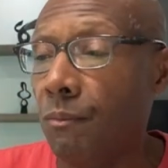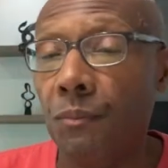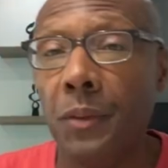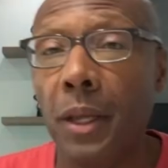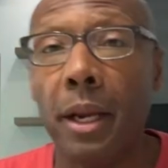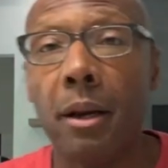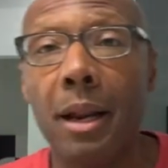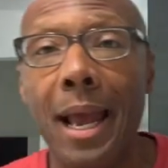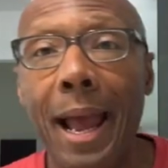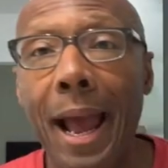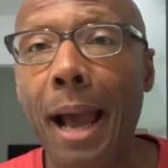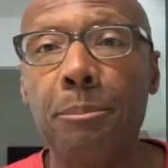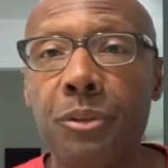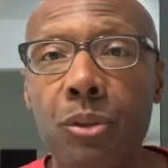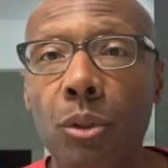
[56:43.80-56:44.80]
their
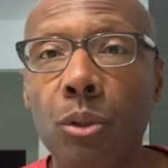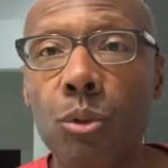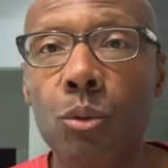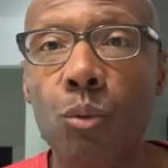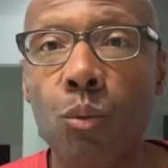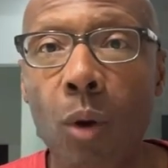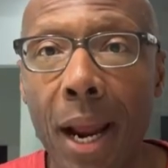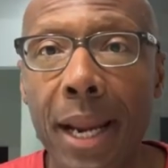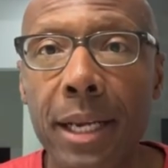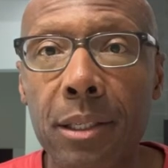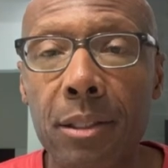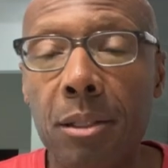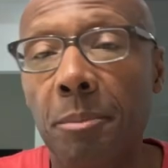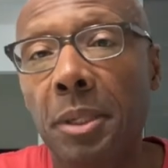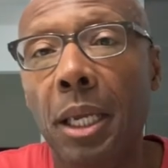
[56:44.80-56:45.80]
absolute
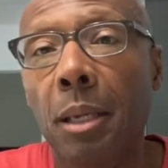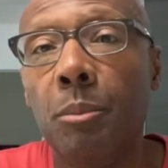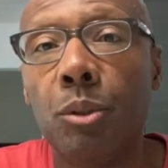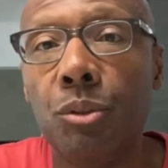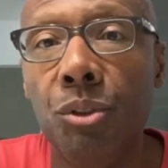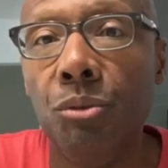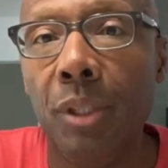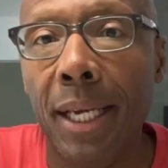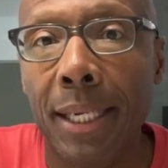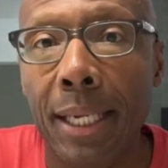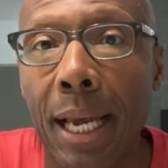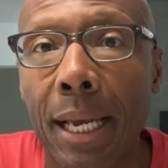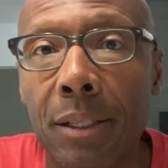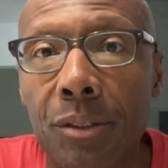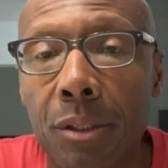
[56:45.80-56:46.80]
right to be able to do that,
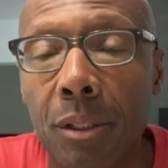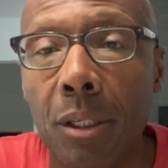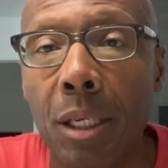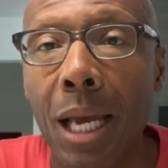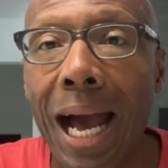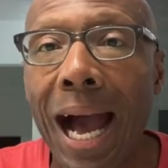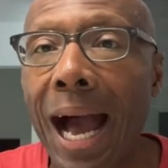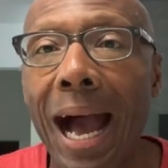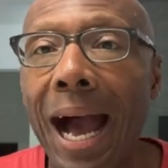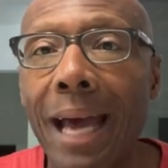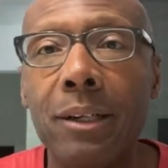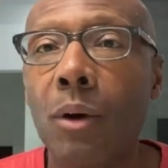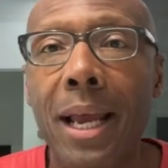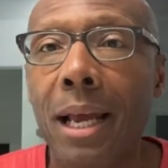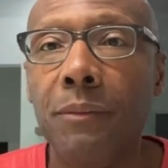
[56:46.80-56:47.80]
guys.
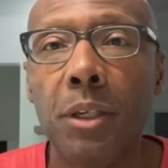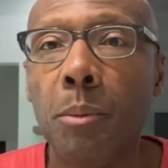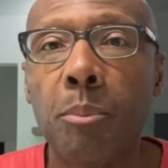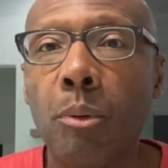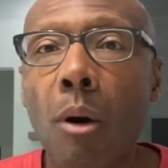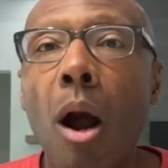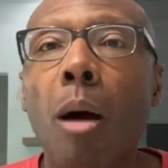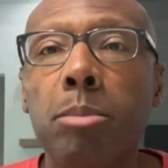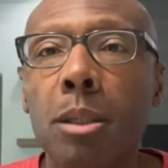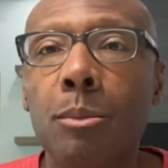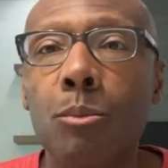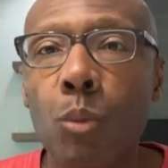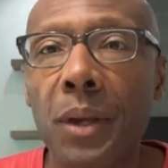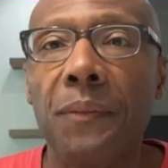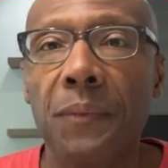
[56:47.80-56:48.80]
I don't have any
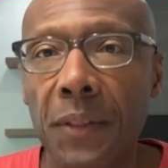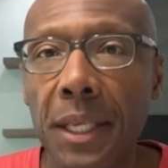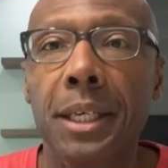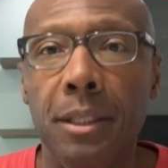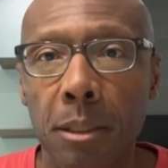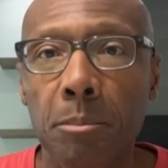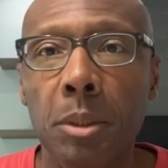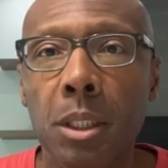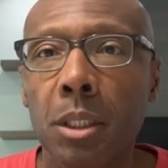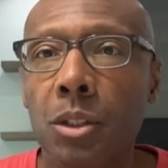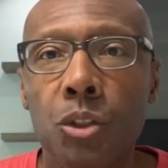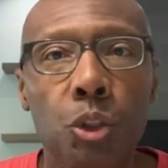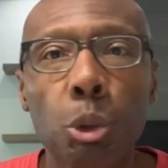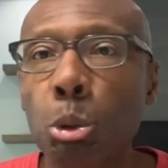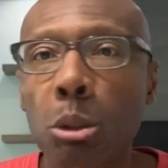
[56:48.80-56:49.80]
problem with them
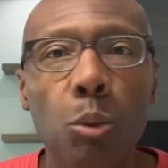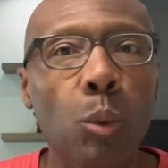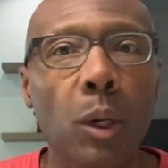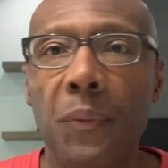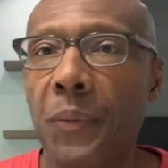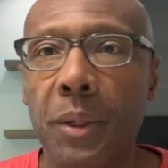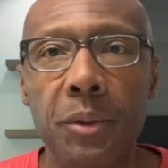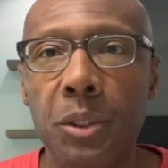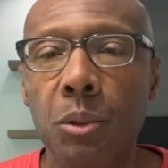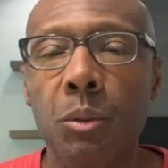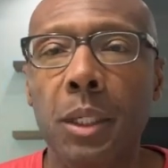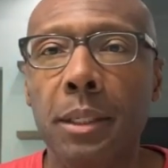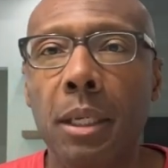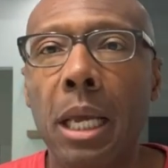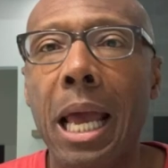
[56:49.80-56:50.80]
doing what they're
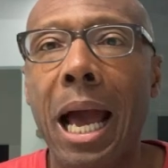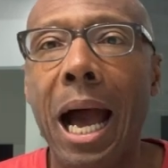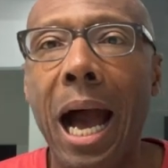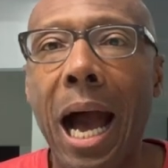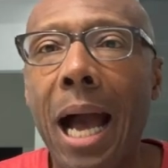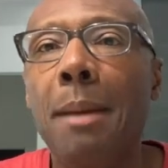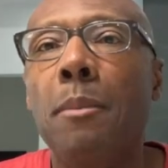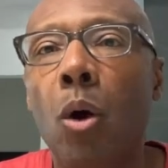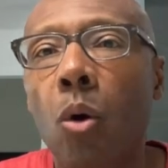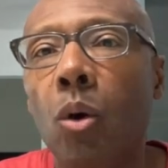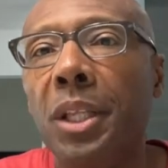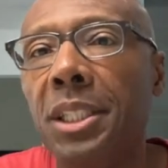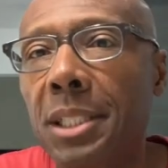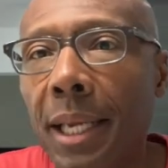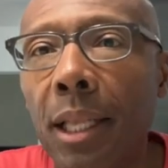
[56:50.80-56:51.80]
doing. I'm
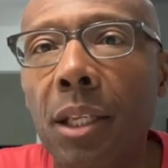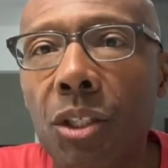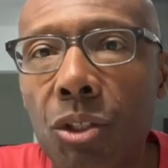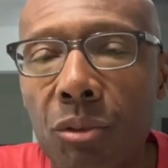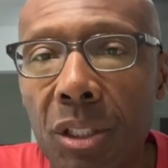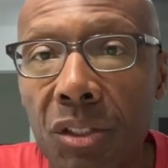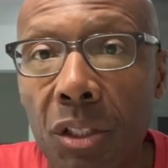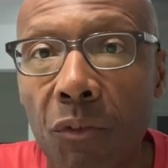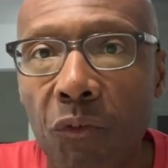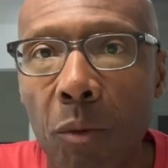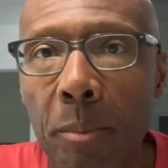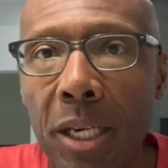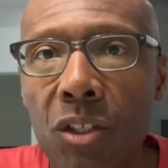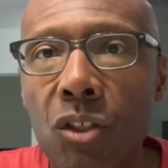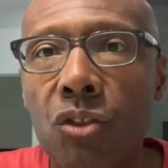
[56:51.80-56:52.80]
only telling you this
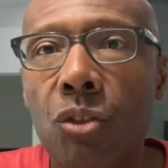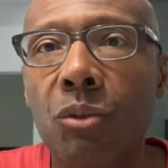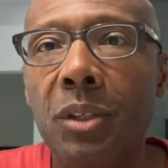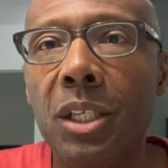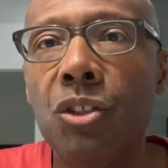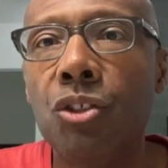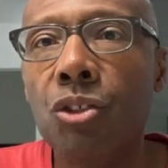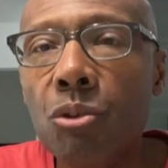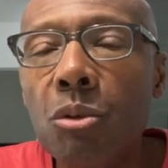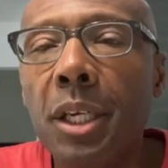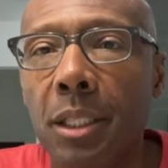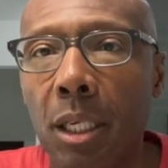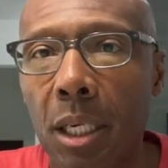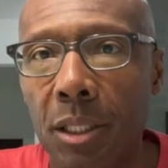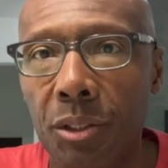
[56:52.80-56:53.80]
information so that you
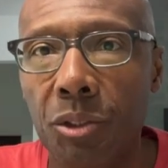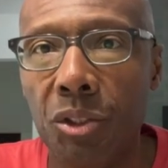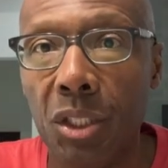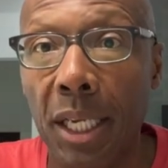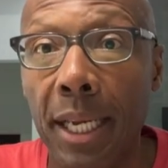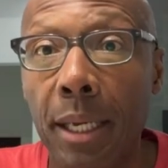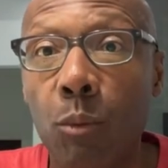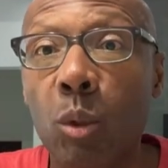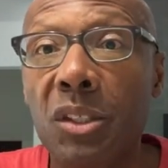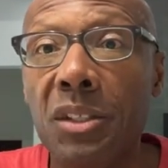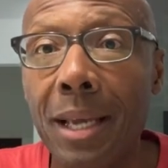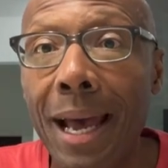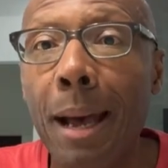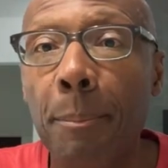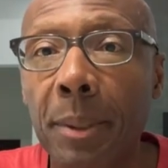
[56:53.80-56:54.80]
can understand
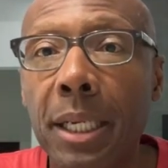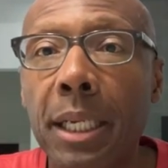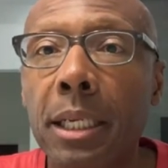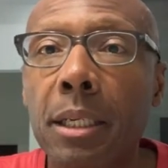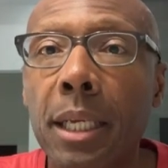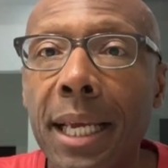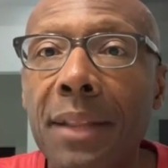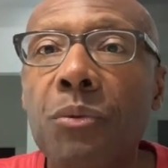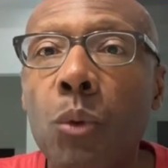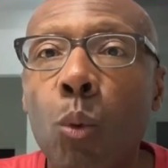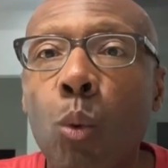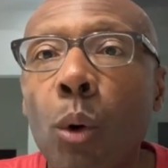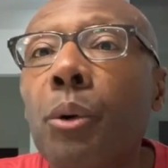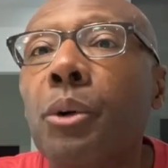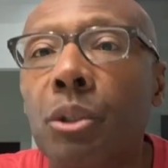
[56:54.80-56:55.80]
what's happening in
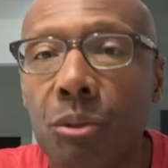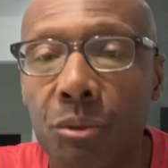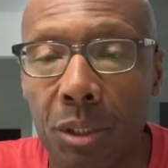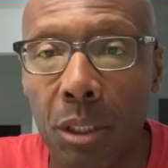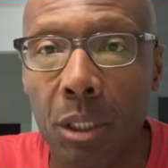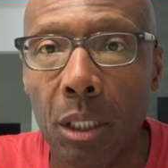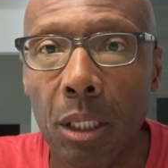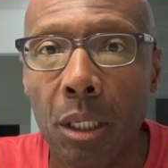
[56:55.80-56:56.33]
the world,